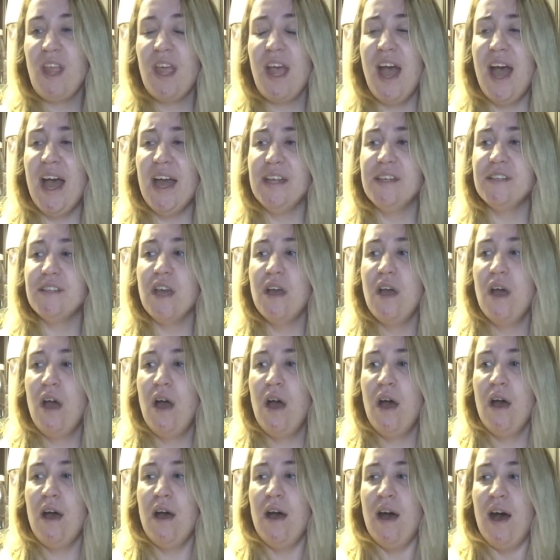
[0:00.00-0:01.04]
And
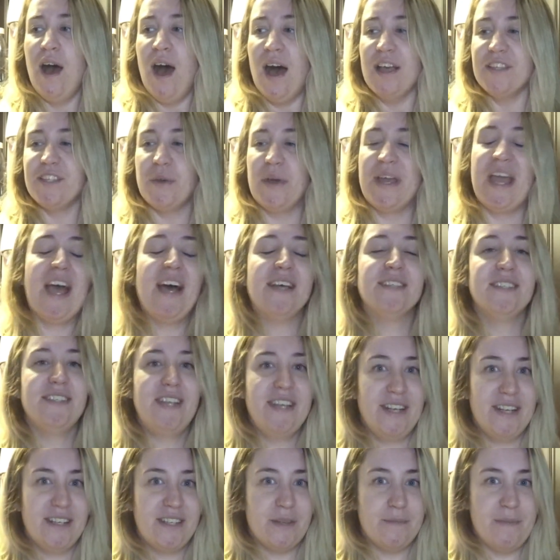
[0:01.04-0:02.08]
so I
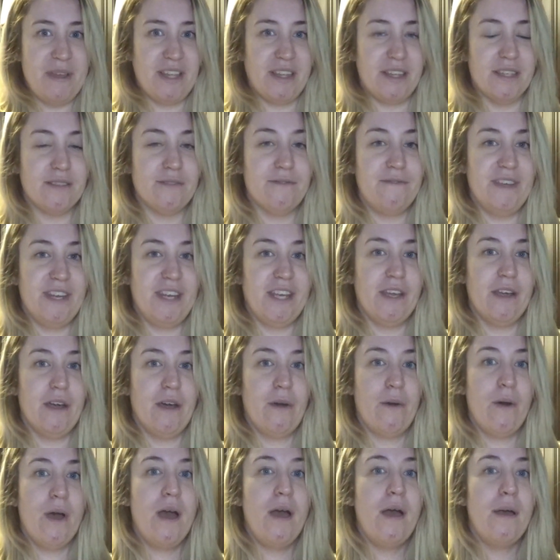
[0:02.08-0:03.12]
hesitated to make this
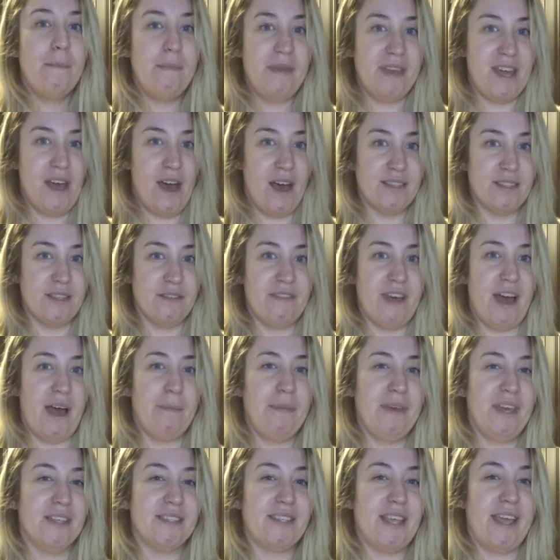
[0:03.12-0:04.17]
video because of
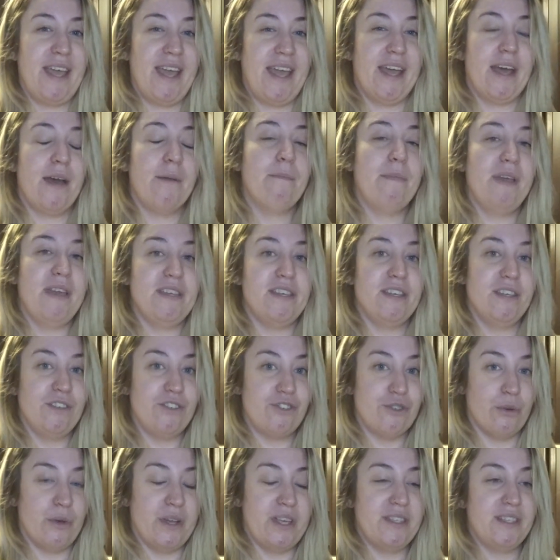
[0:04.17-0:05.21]
that, because I am making
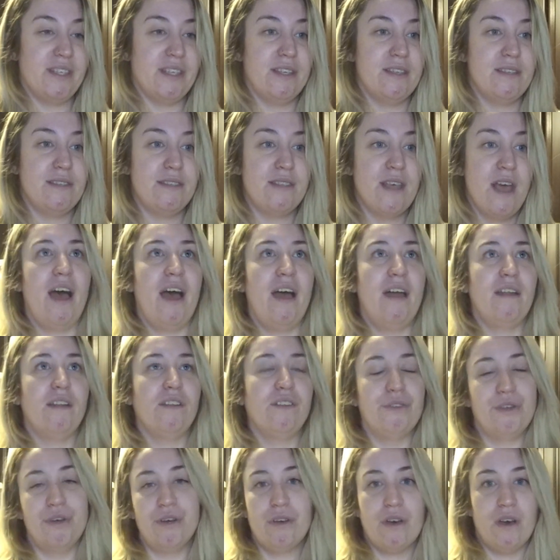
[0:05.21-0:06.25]
choices
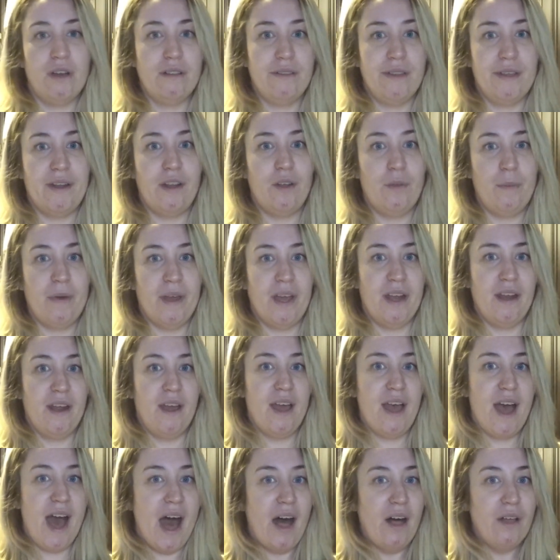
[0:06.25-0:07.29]
that look a little bit
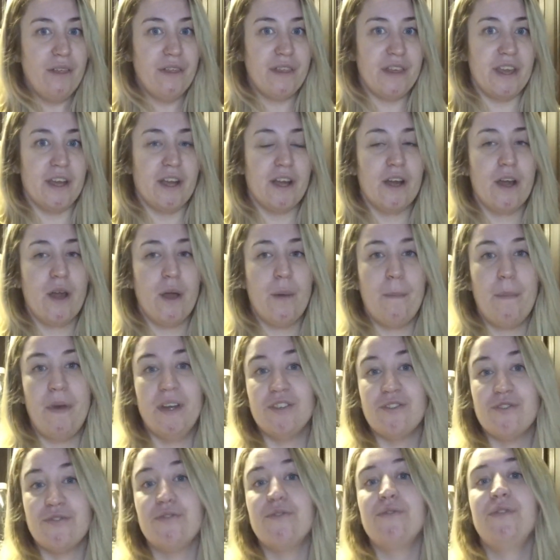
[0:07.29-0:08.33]
healthier,
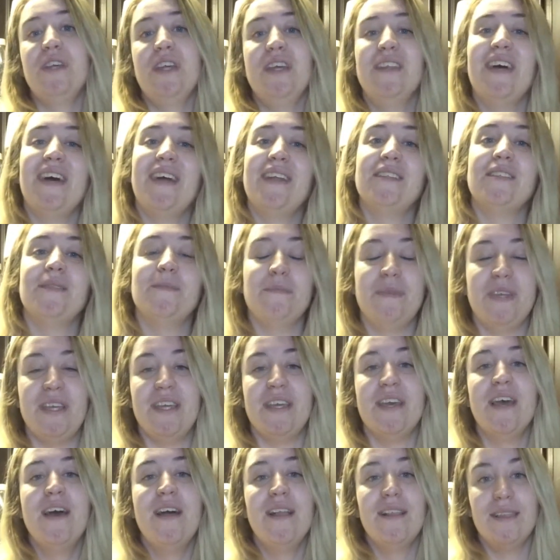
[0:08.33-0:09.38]
but truly that is
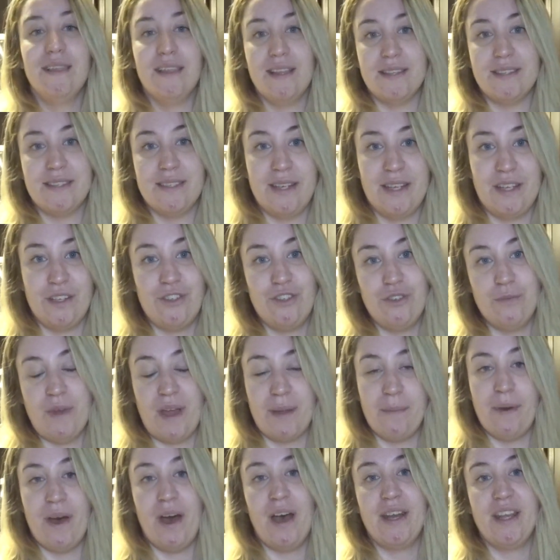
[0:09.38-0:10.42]
me listening to
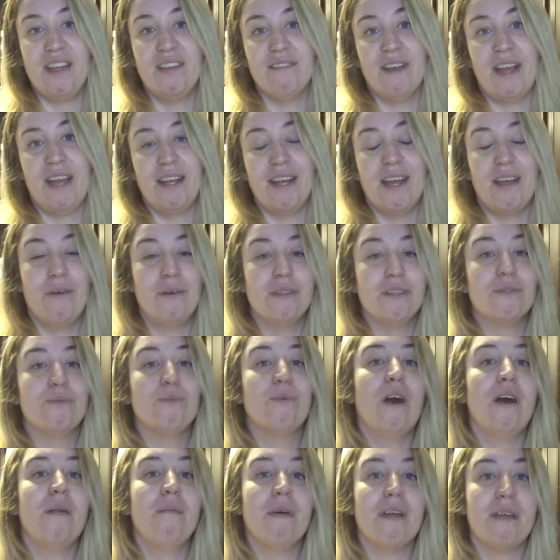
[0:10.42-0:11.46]
my body right now. It's
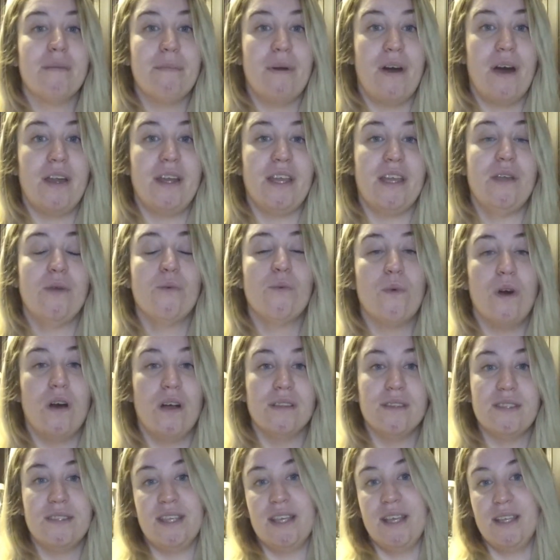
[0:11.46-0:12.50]
what my body
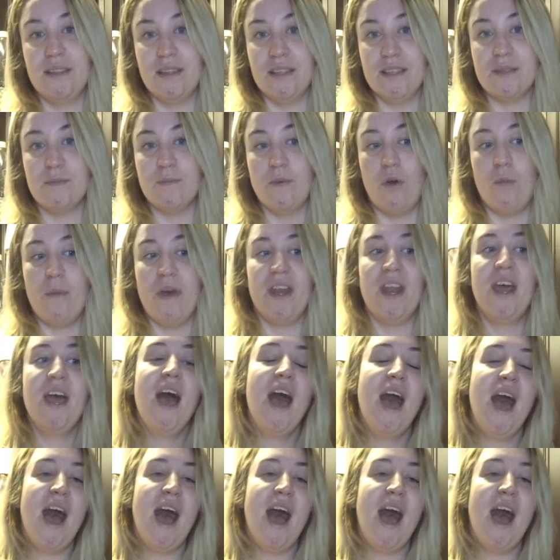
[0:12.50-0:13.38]
wants in this moment.